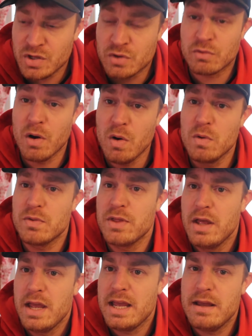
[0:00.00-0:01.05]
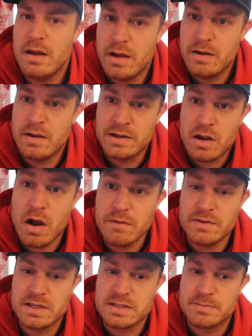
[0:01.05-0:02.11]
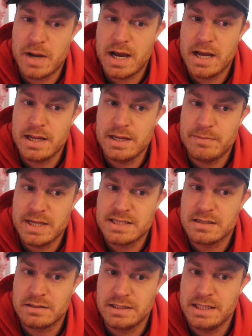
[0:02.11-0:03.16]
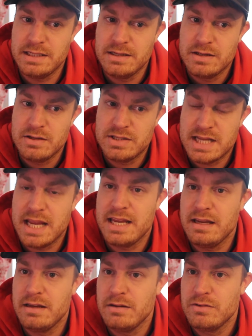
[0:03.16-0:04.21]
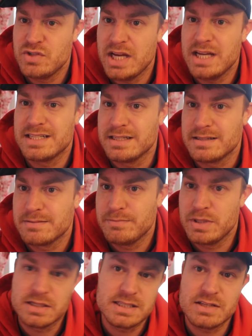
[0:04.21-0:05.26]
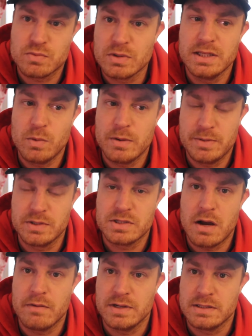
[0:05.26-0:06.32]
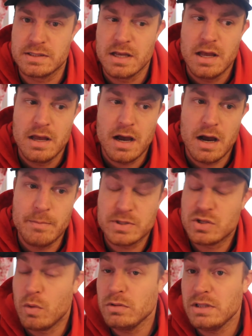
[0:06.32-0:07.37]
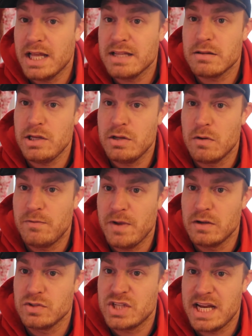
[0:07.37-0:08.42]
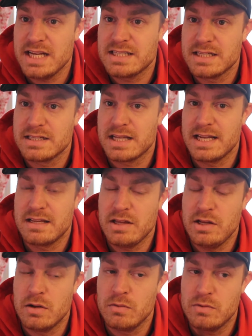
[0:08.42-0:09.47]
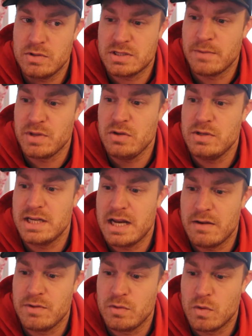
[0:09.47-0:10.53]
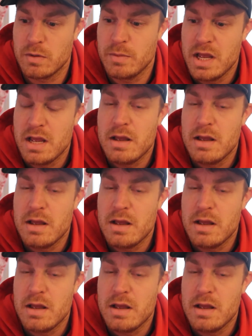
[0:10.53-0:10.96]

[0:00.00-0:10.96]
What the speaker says: growth and confidence by basically taking chances, because that's really what builds confidence. But don't let, failed chances like, something you did out of the norm